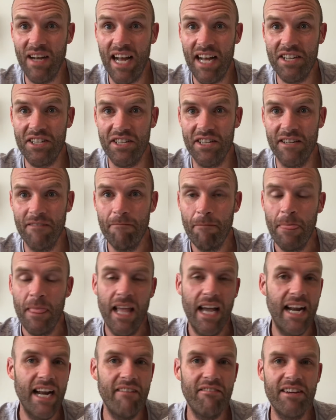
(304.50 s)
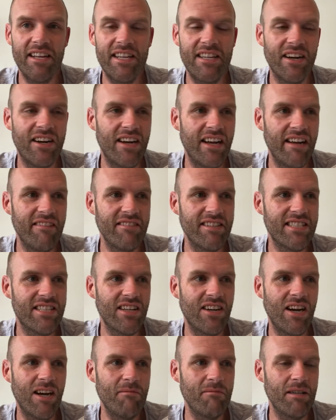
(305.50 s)
action. And every
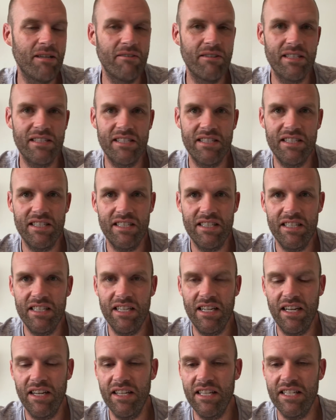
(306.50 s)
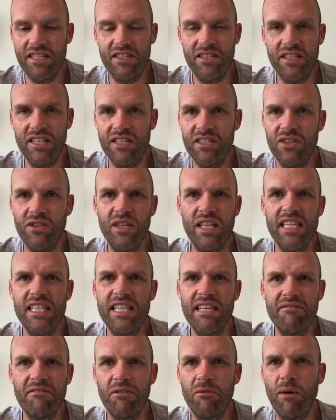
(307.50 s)
time there was, there's all these
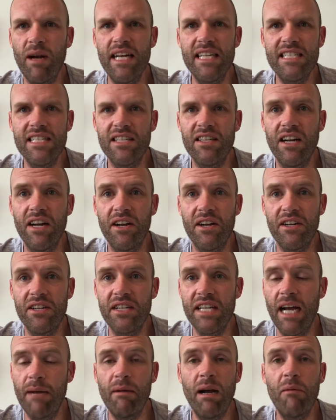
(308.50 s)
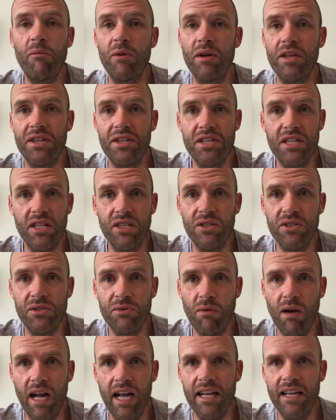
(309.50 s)
different ways that I could come up with to lose
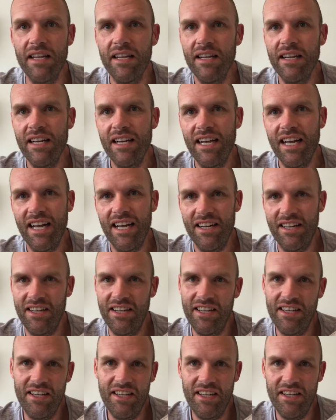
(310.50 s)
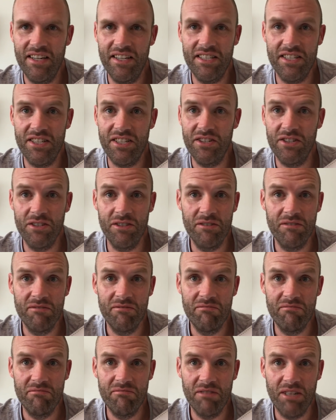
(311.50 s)
weight, and I just couldn't
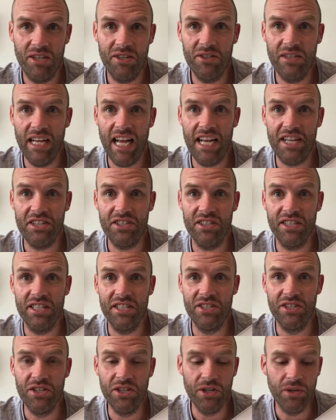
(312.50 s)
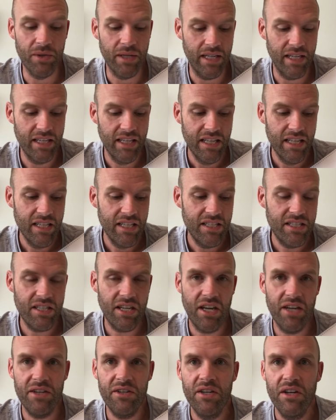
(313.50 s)
actually do it.
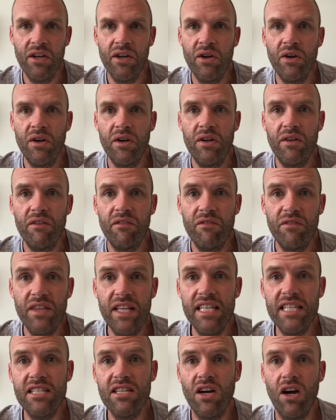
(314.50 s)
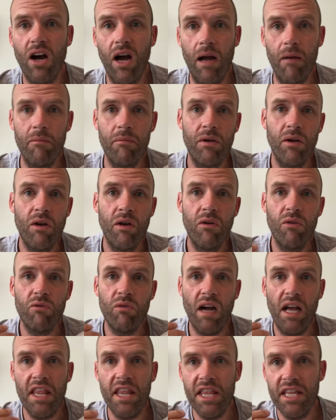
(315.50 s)
So this time,
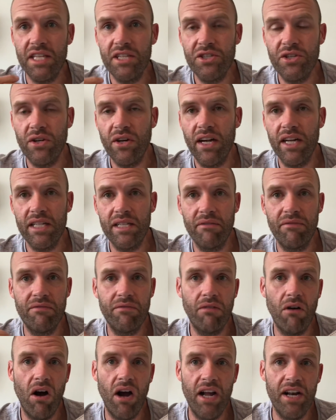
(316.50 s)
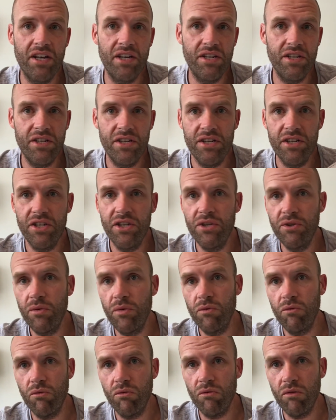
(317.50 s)
rather than trying to find
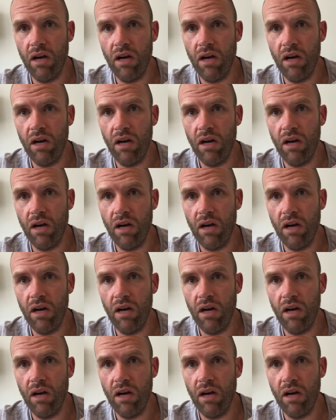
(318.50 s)
new